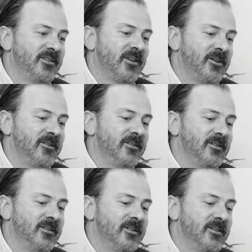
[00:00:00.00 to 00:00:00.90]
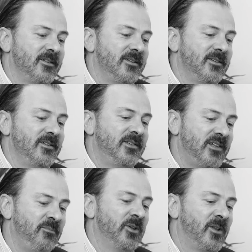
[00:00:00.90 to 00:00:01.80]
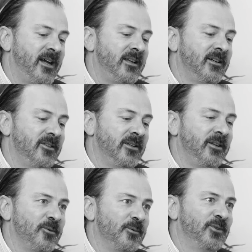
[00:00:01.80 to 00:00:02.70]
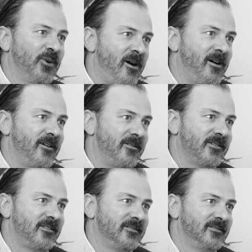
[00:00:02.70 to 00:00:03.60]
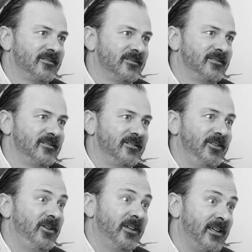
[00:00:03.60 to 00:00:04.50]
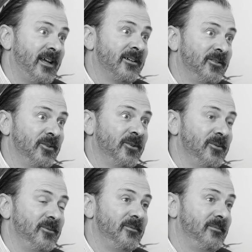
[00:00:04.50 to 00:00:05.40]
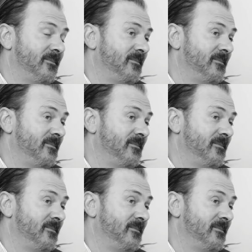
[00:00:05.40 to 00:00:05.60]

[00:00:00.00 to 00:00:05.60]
So, simulating clinical trials you can now do